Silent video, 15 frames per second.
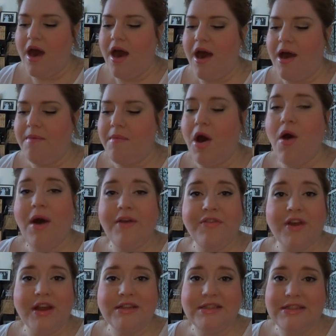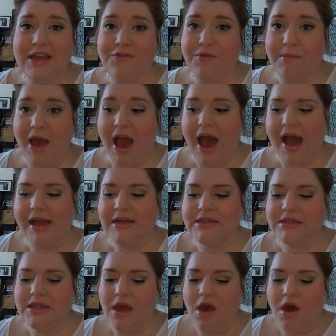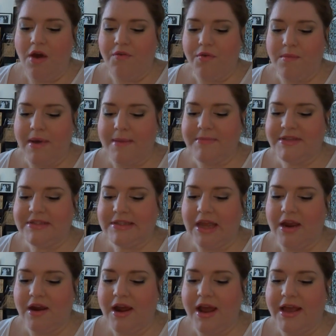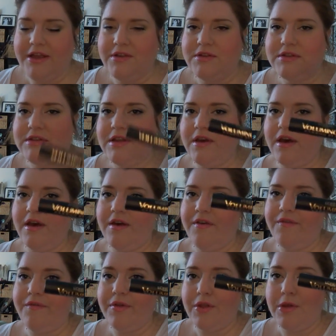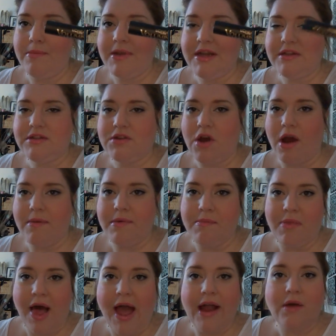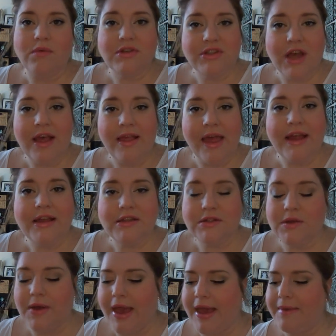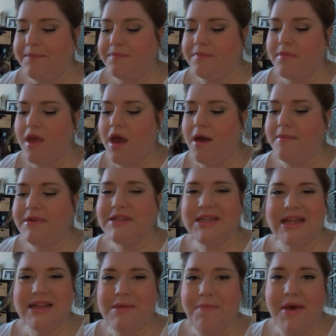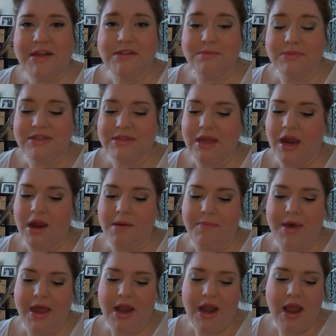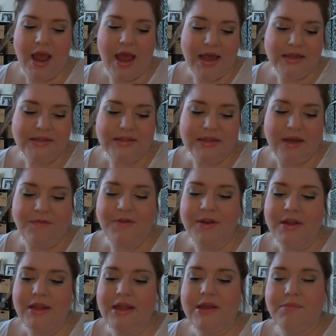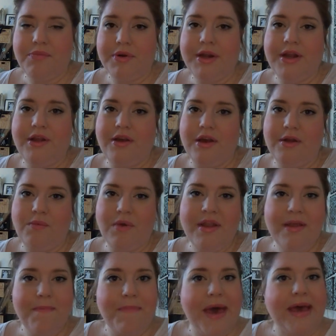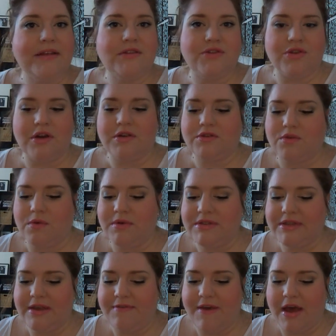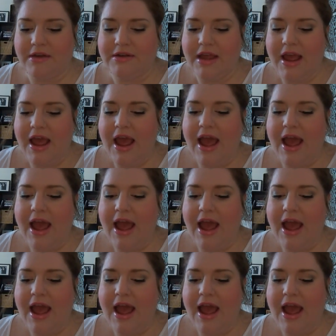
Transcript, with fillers: Um, oh, I forgot to say for my eyes, for my mascara, I use the Voluminous Carbon Black, which I like. It's okay. Um, it's not the best mascara, but it's definitely a pretty good, one of the best drugstore ones I found.